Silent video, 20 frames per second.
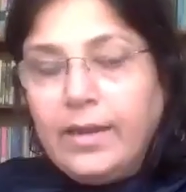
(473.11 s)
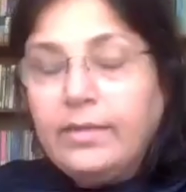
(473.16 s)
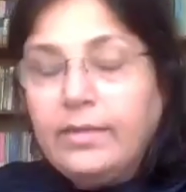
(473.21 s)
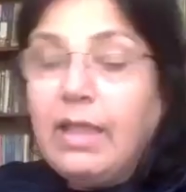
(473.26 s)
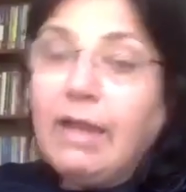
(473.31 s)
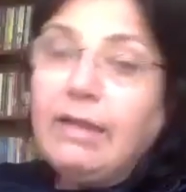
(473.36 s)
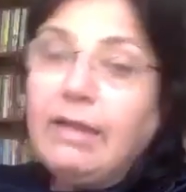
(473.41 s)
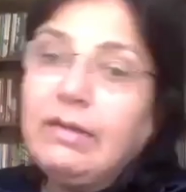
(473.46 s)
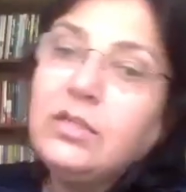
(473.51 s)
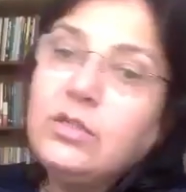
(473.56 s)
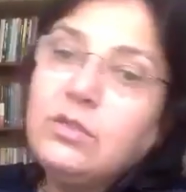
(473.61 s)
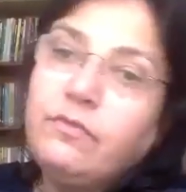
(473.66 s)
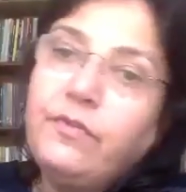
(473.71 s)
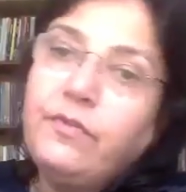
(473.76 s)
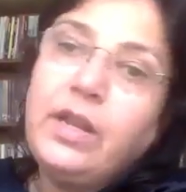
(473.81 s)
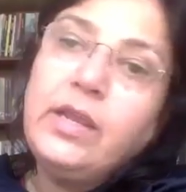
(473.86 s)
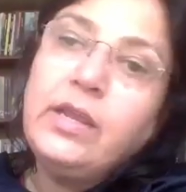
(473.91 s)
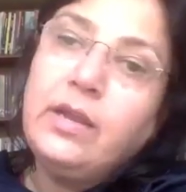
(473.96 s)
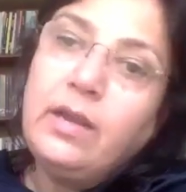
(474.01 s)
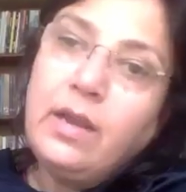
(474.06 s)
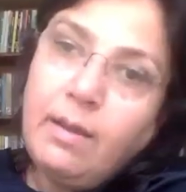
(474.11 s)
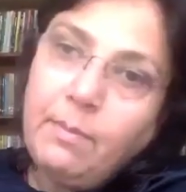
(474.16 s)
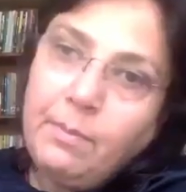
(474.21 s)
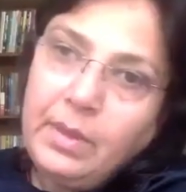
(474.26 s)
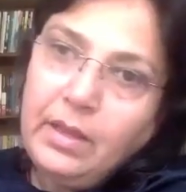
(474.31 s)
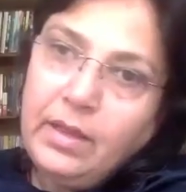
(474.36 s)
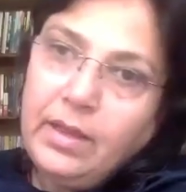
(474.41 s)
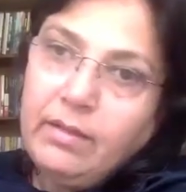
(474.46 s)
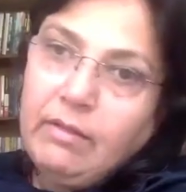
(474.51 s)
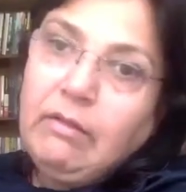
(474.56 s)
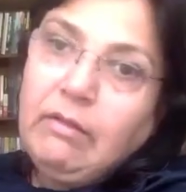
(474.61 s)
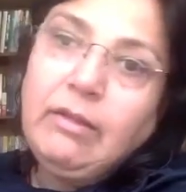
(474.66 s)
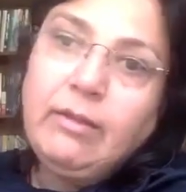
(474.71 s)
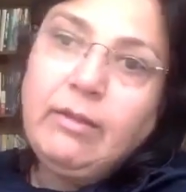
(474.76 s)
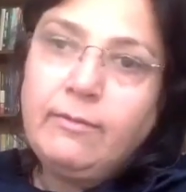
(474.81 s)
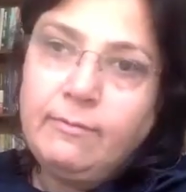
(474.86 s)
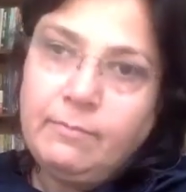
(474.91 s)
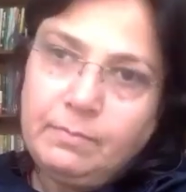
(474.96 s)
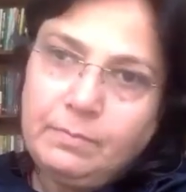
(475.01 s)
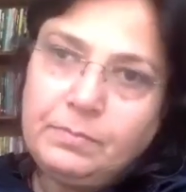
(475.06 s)
And that is very alarming, I
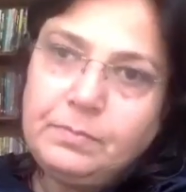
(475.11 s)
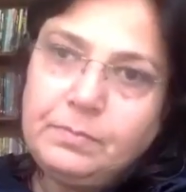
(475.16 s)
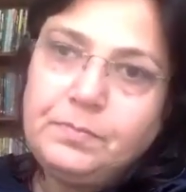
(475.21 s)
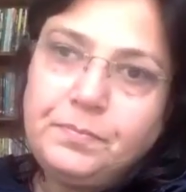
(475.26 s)
think.